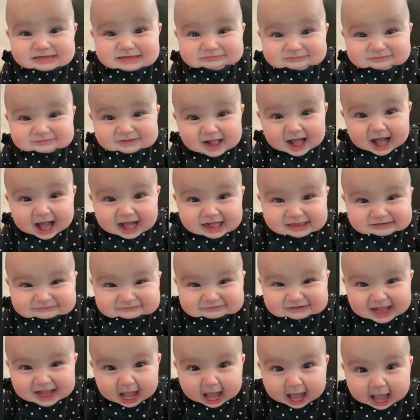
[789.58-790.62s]
or a
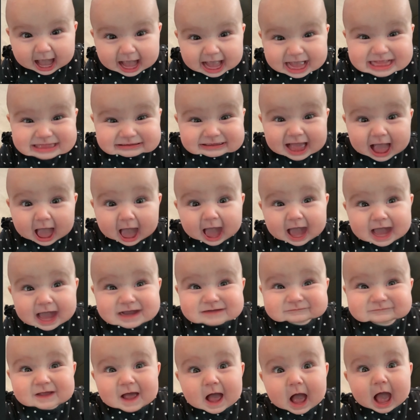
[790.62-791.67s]
load of noise from the
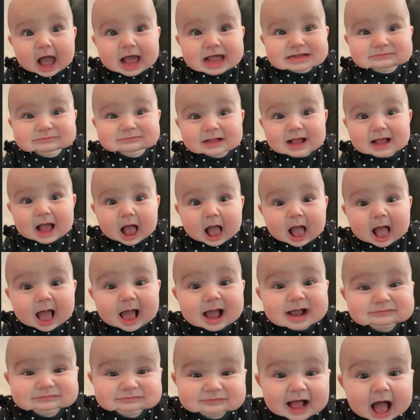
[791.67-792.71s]
city or whatever,
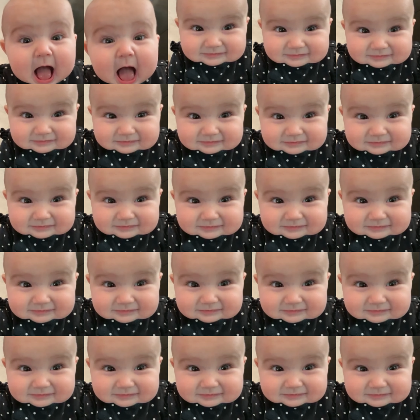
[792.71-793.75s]
you can just remove
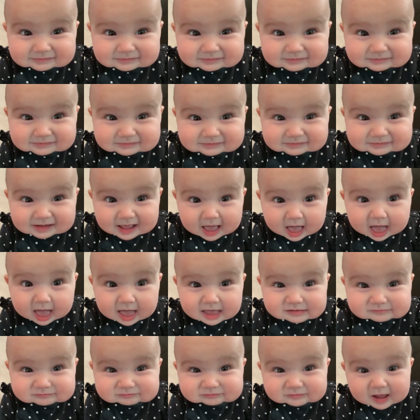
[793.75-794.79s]
all of that audio and
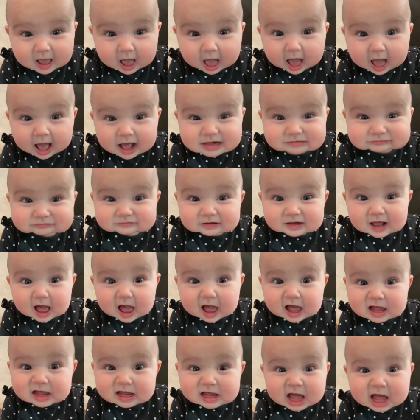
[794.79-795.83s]
isolate the person's
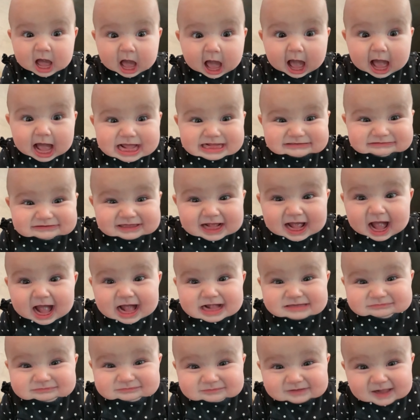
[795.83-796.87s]
voice. And
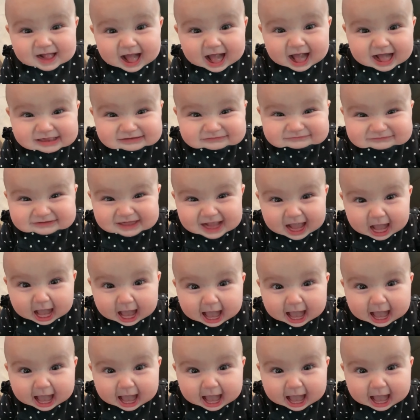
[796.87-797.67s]
that's something that can be done on